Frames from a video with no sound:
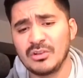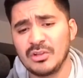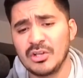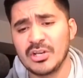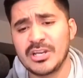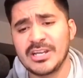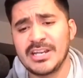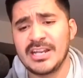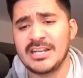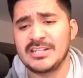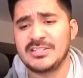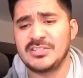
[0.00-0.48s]

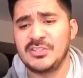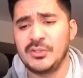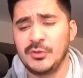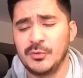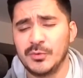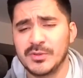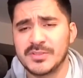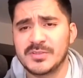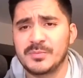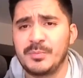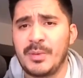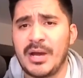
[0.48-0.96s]
looking at
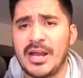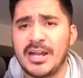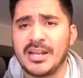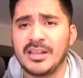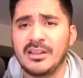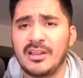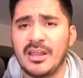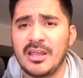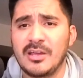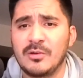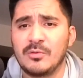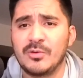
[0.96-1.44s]
Tua's
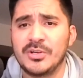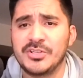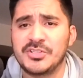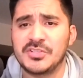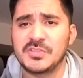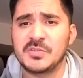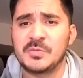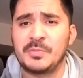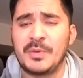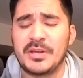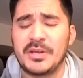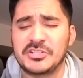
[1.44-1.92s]
body
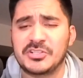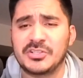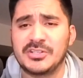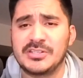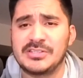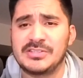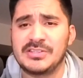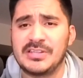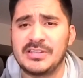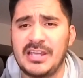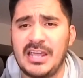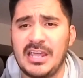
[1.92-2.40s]
language,
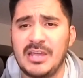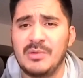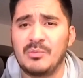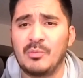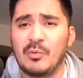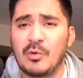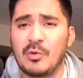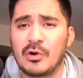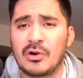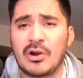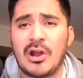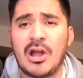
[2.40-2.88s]
especially as the
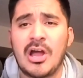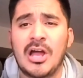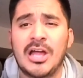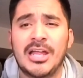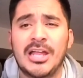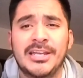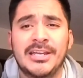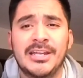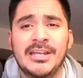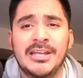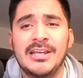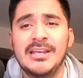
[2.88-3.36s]
game wore
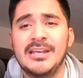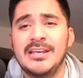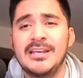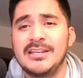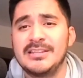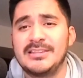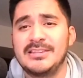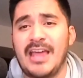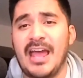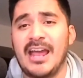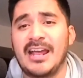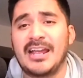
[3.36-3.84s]
on,
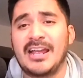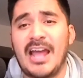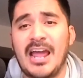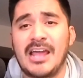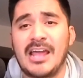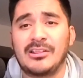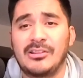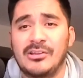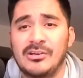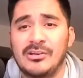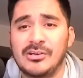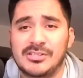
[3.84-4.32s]
that
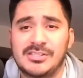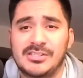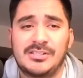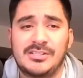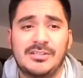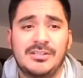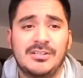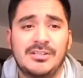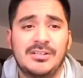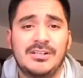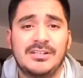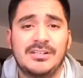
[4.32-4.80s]
guy
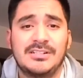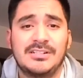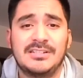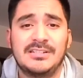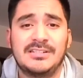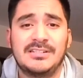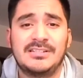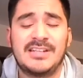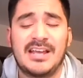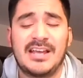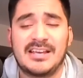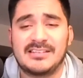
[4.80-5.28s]
looked
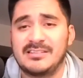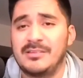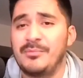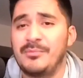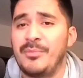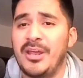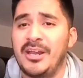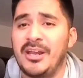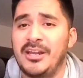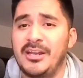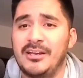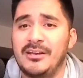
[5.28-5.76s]

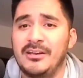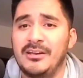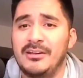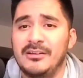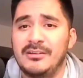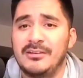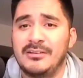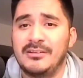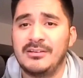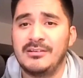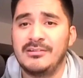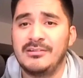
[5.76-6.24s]
decimated,
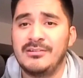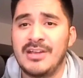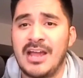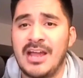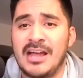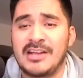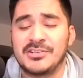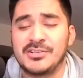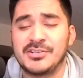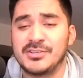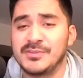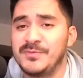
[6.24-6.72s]

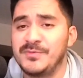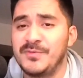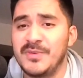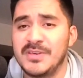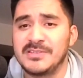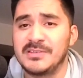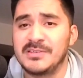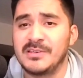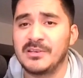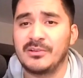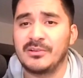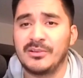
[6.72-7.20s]
not just yeah.
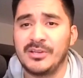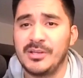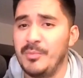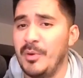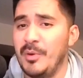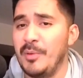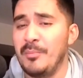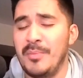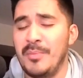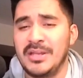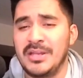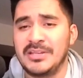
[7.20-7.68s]
physically
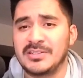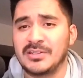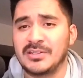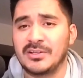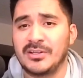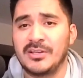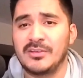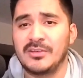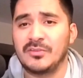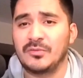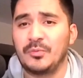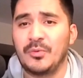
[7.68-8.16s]
but
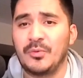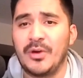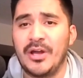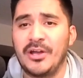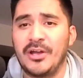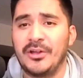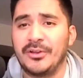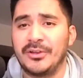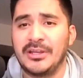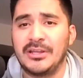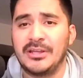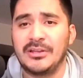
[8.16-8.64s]
mentally as
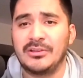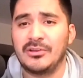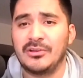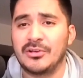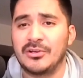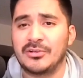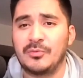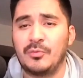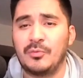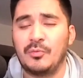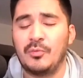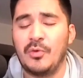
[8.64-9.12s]
well. He
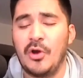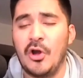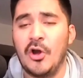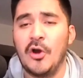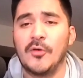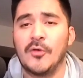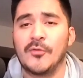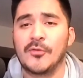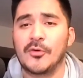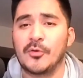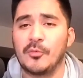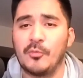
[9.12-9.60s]
looked
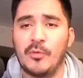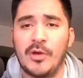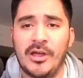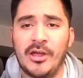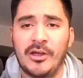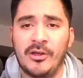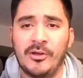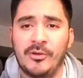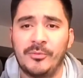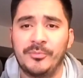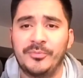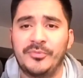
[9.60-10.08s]

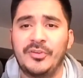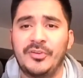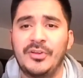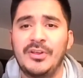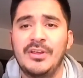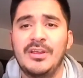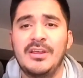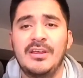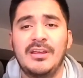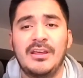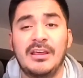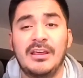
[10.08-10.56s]
overwhelmed.
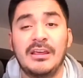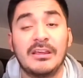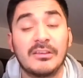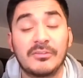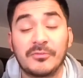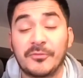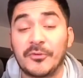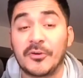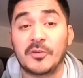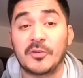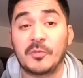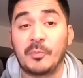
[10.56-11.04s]

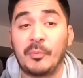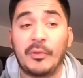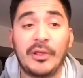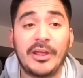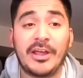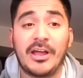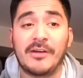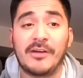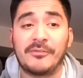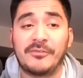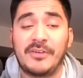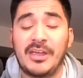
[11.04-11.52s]
His first
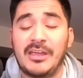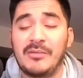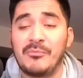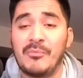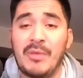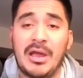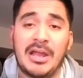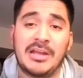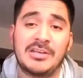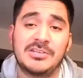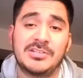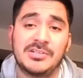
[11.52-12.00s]
playoff
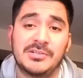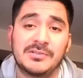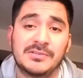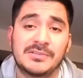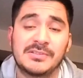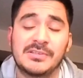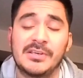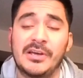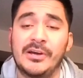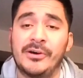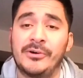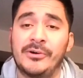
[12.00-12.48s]
game, mind you,
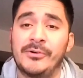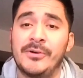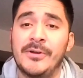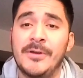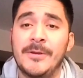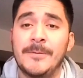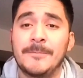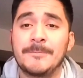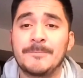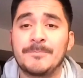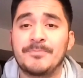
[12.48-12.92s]
so